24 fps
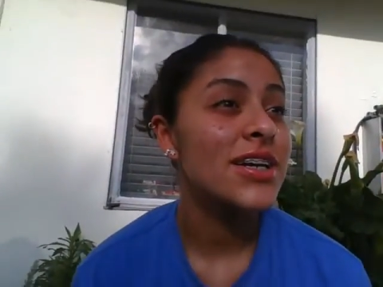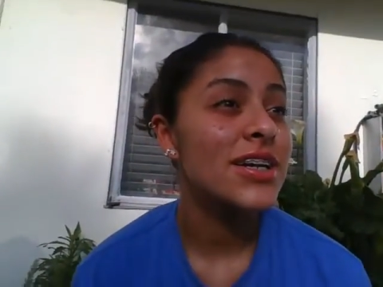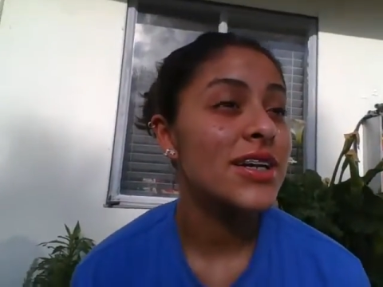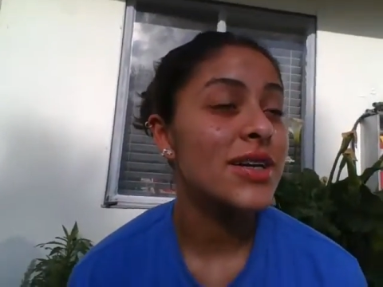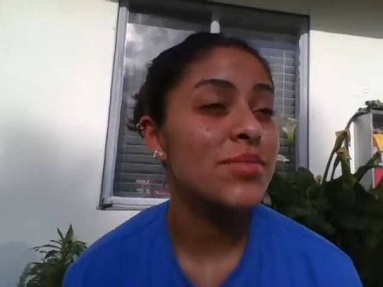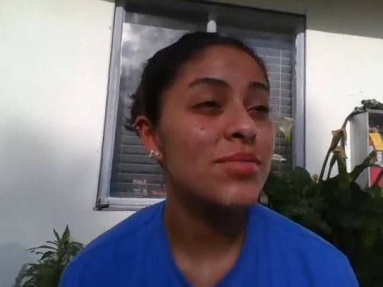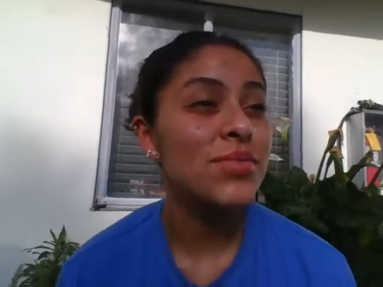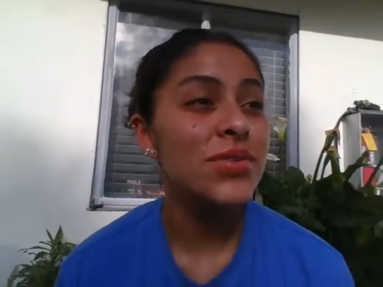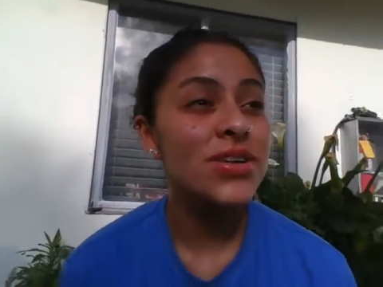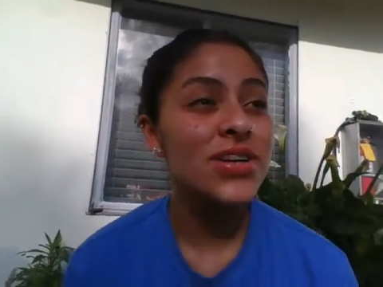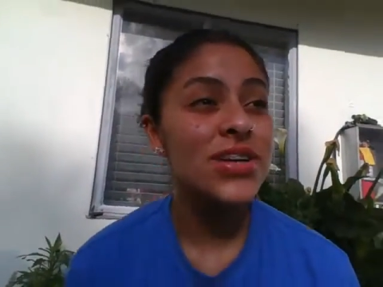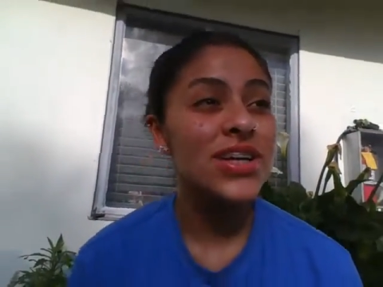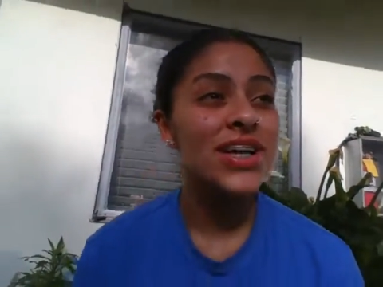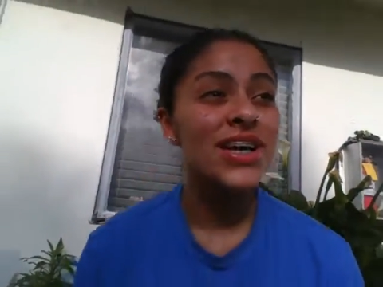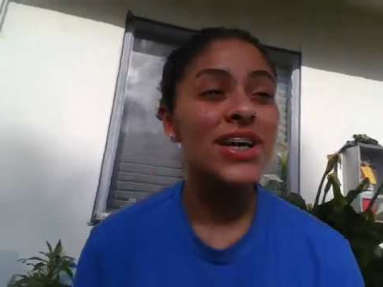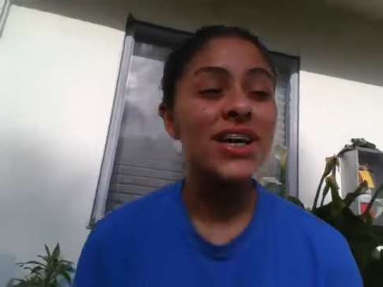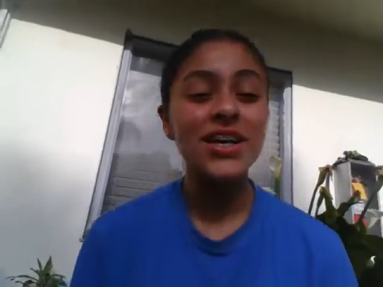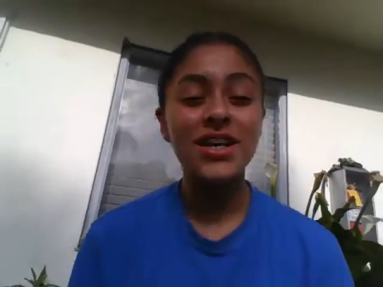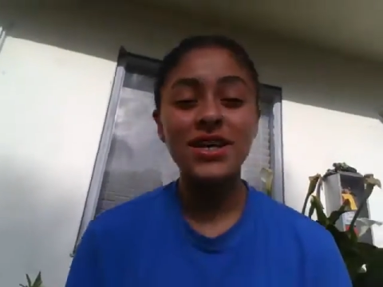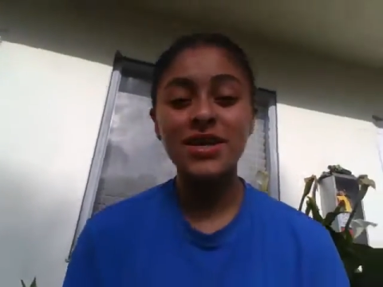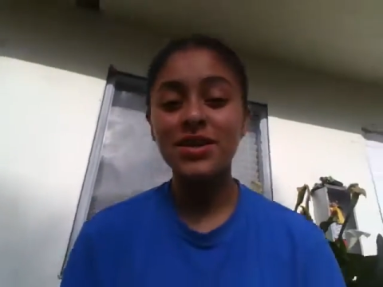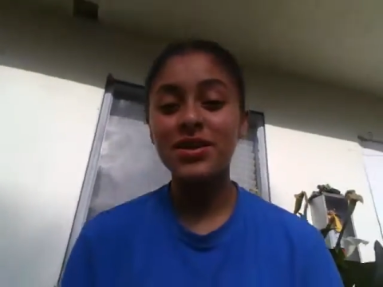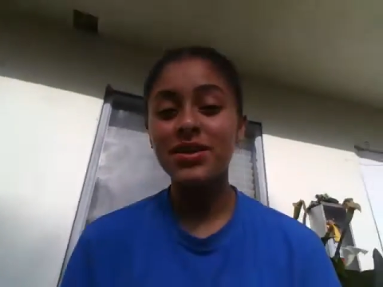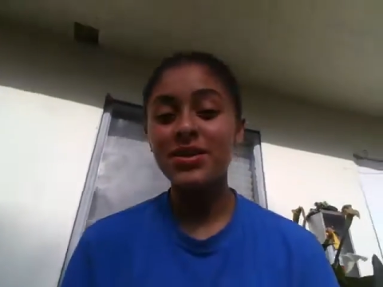Come here,
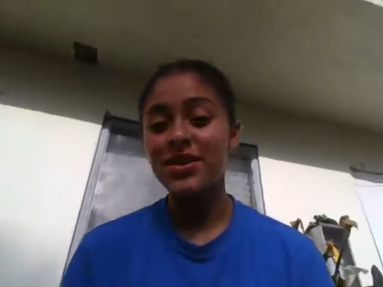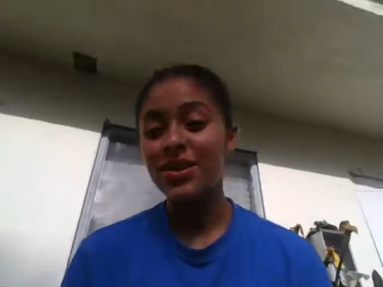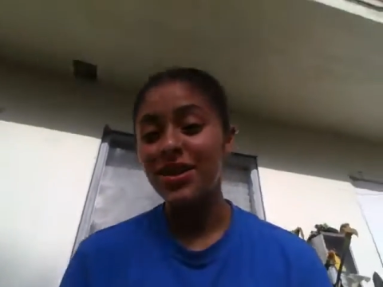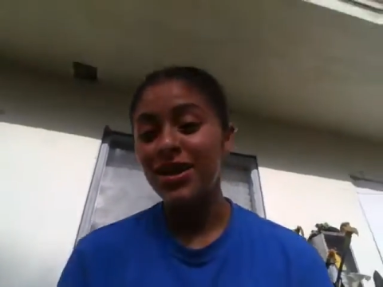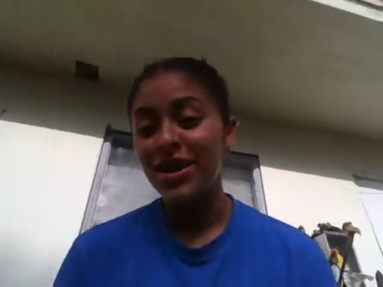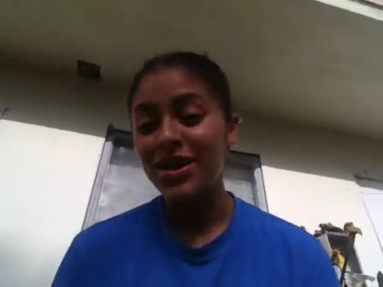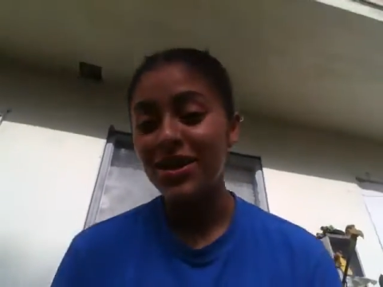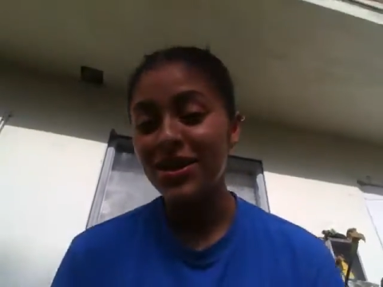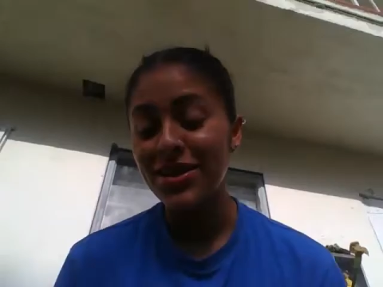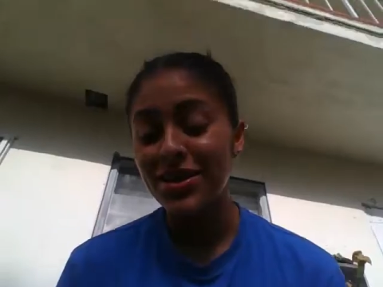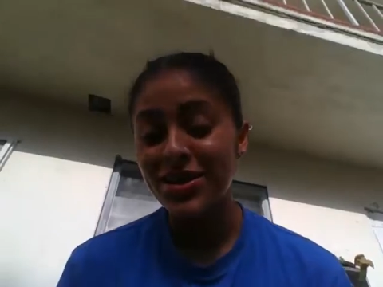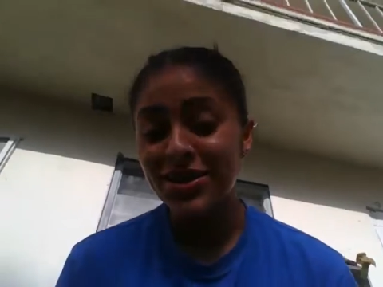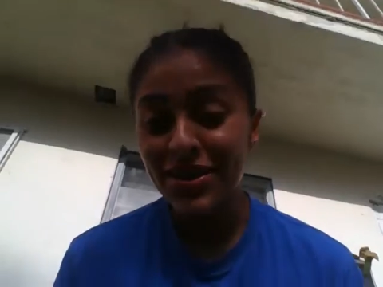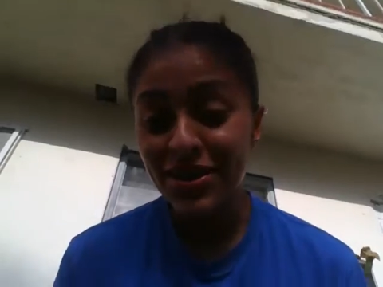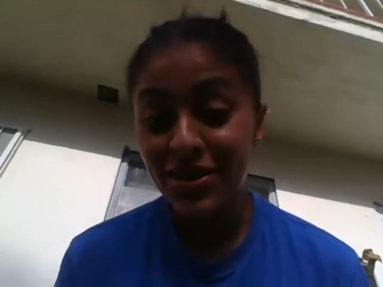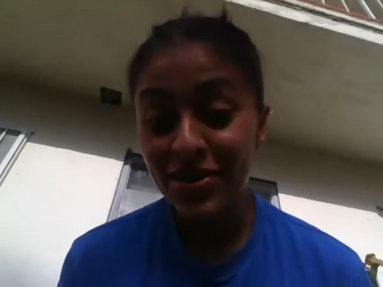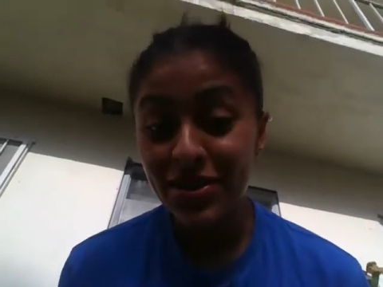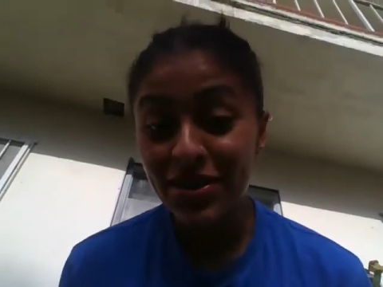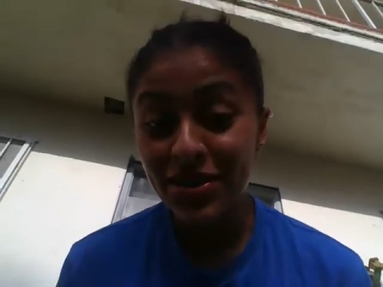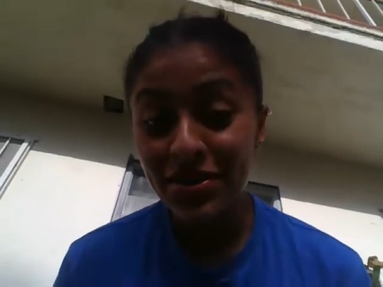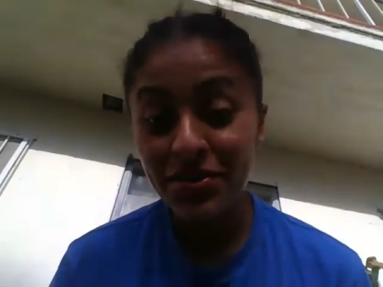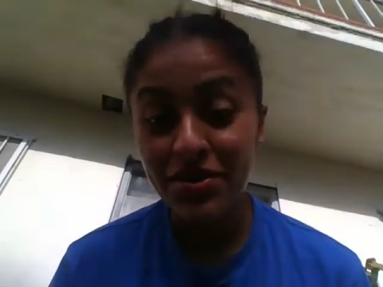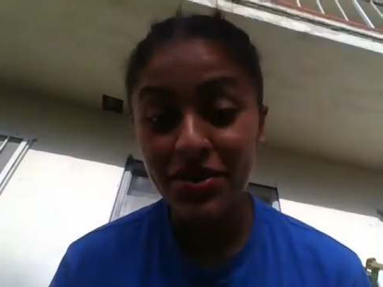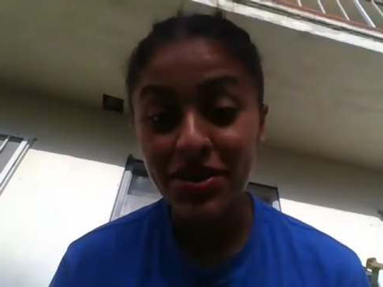Nate. Look how
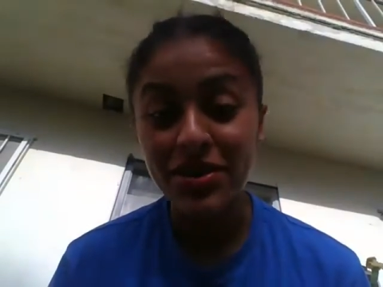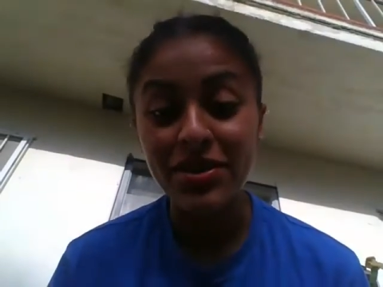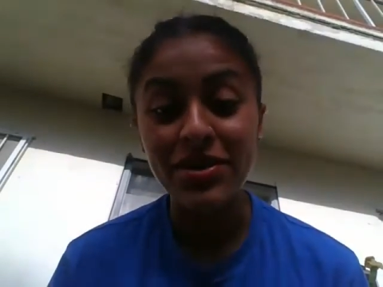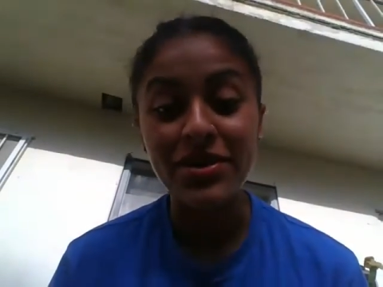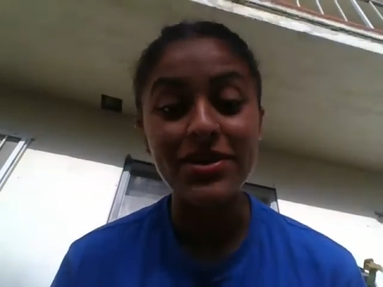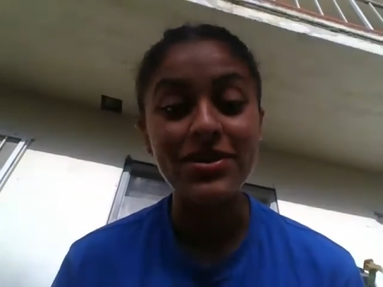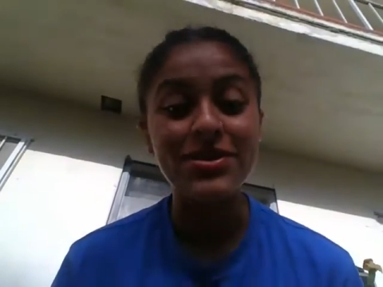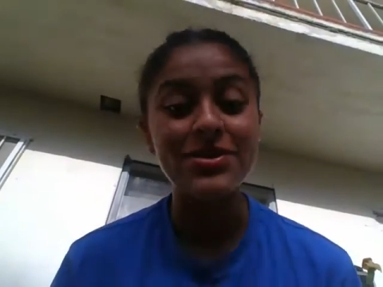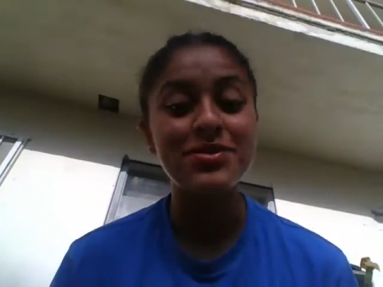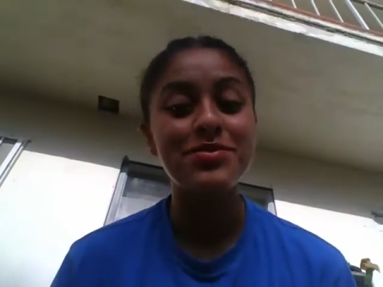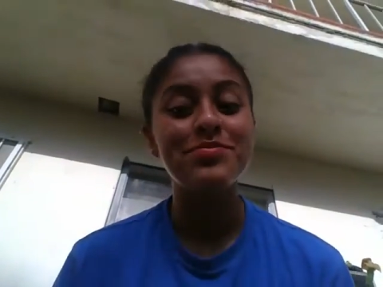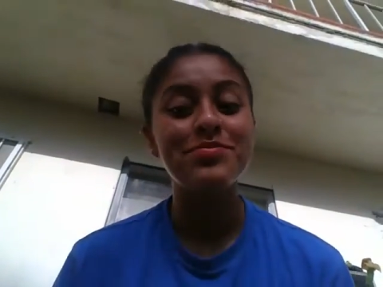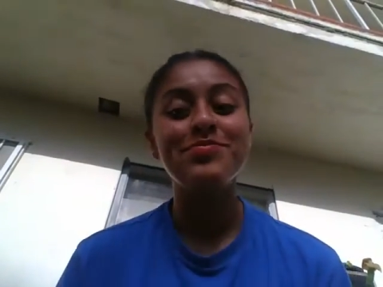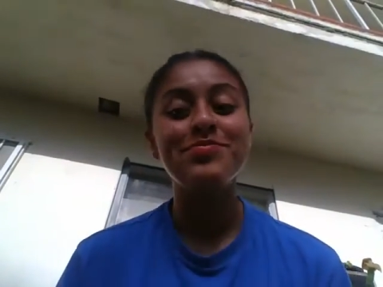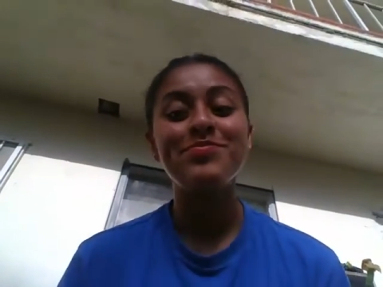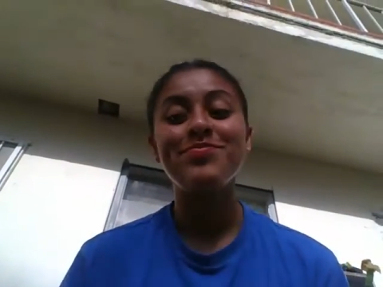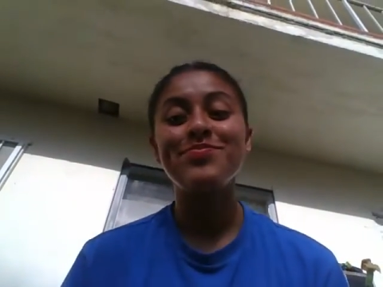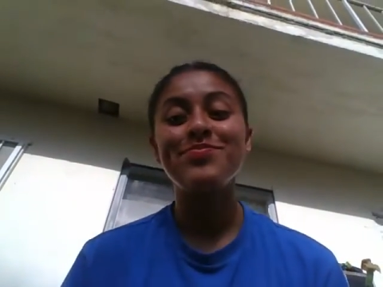cute he looks.